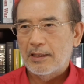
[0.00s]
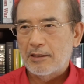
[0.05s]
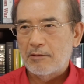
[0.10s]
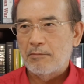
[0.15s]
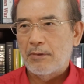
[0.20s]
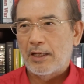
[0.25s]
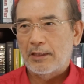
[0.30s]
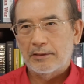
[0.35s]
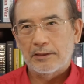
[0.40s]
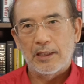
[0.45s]

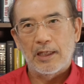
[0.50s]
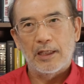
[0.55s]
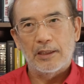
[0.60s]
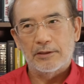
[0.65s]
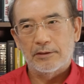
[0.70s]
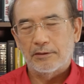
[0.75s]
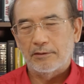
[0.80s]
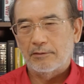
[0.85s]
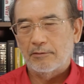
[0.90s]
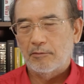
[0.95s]

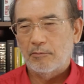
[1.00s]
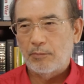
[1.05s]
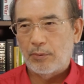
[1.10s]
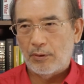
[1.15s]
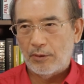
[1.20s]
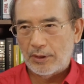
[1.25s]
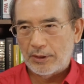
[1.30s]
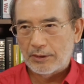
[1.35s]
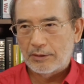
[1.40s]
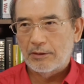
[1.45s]
imagination,
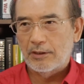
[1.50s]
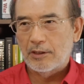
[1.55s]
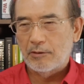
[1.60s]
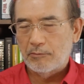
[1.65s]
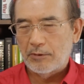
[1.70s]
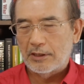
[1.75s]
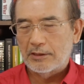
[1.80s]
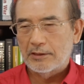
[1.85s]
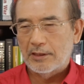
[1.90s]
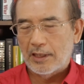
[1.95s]
political
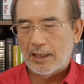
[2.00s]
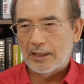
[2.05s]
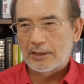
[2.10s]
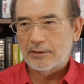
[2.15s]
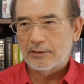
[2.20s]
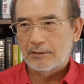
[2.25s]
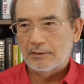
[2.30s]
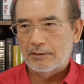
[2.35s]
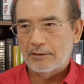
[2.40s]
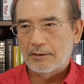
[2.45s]

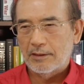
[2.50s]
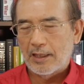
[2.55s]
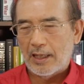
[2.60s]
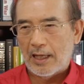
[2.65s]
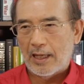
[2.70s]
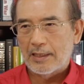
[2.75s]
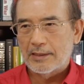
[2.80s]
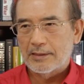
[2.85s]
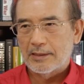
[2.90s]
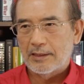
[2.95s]
imagination,
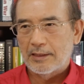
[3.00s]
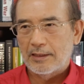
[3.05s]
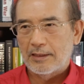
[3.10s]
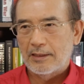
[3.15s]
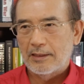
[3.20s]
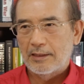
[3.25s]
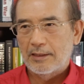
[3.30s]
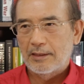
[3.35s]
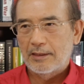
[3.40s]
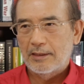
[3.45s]
as a